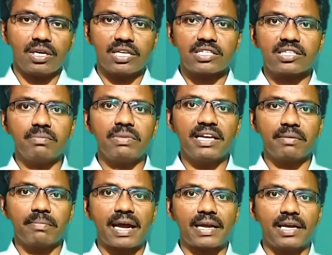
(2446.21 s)
In a
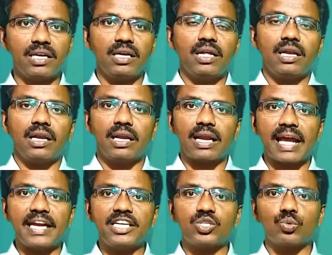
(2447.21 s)
similar manner,
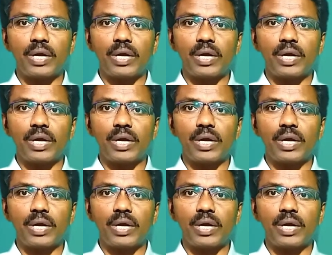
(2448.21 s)
lights